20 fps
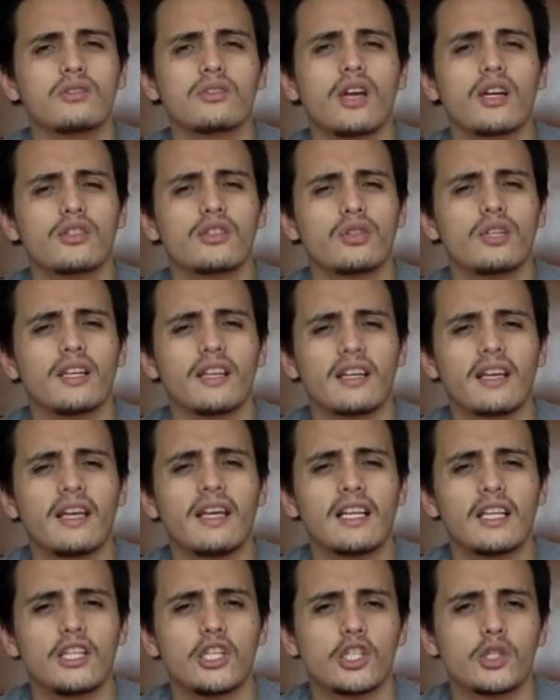actually
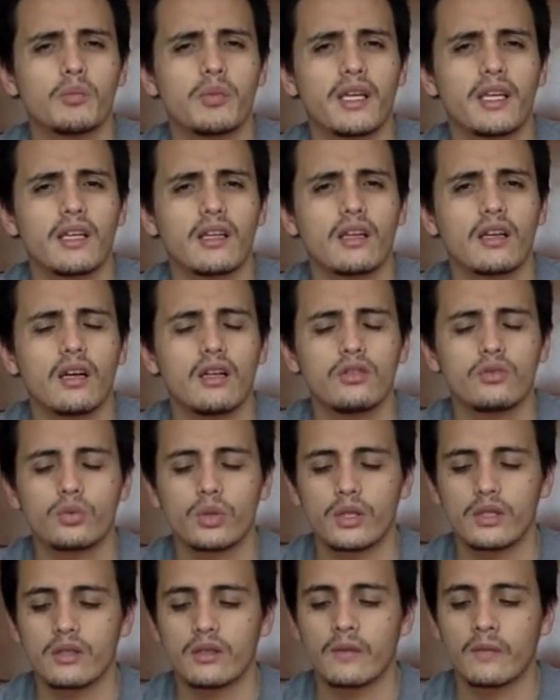English-speaking
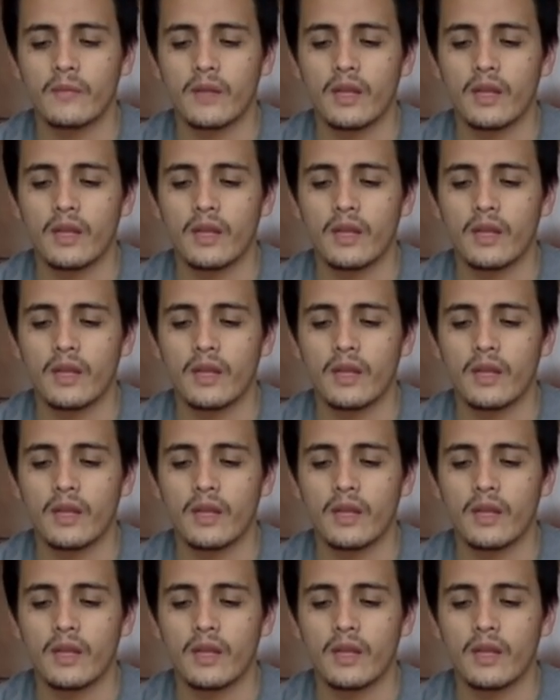countries,